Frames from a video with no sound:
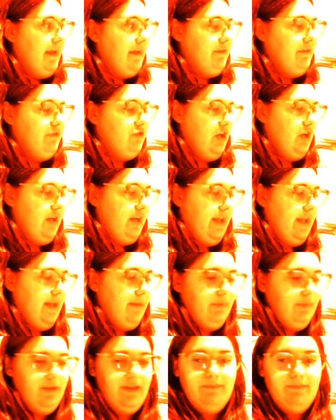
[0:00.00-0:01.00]
trying to
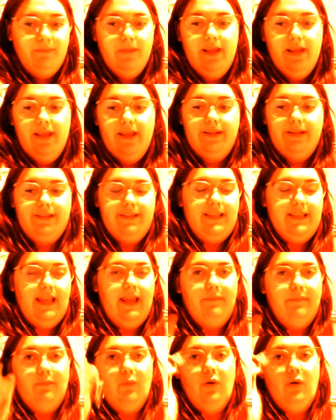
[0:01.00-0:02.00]
implement a
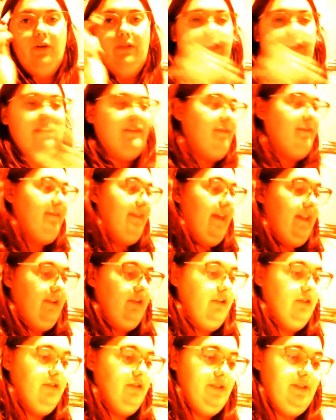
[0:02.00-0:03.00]
design more like
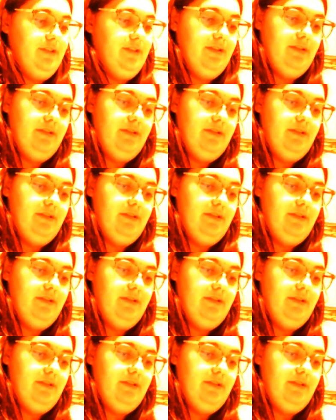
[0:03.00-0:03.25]
feathers.